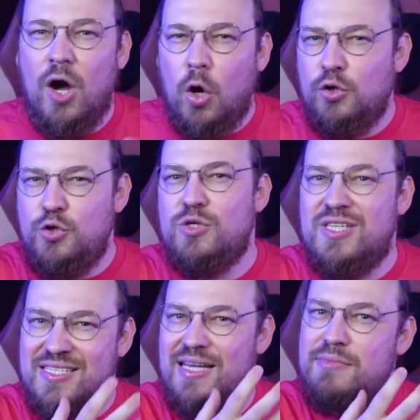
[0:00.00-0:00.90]
all use the
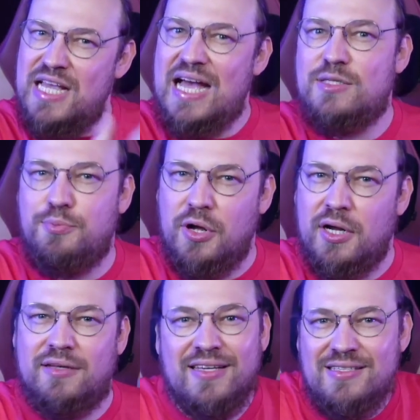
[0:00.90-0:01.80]
same SaaS
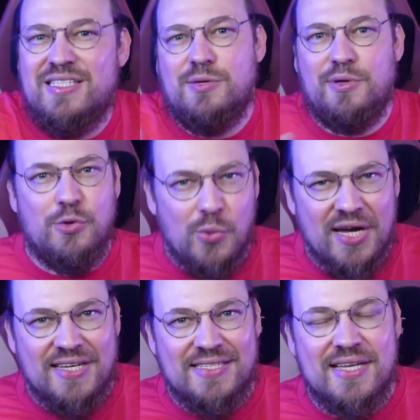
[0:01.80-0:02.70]
product in similar
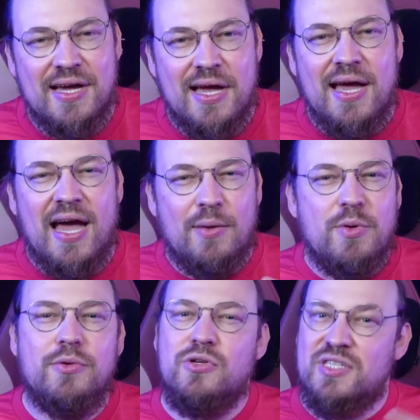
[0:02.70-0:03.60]
ways. And we
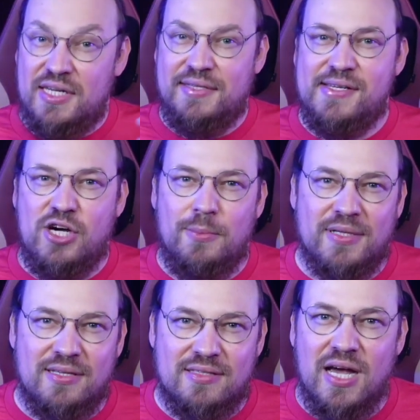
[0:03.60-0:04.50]
were using Intercom
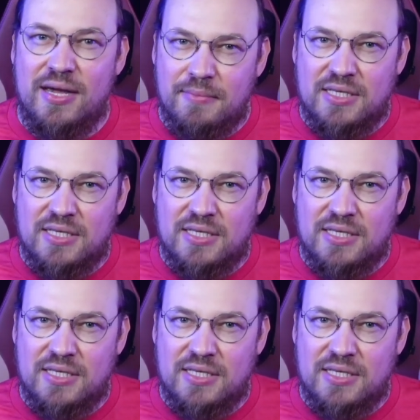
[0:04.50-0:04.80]
at the time.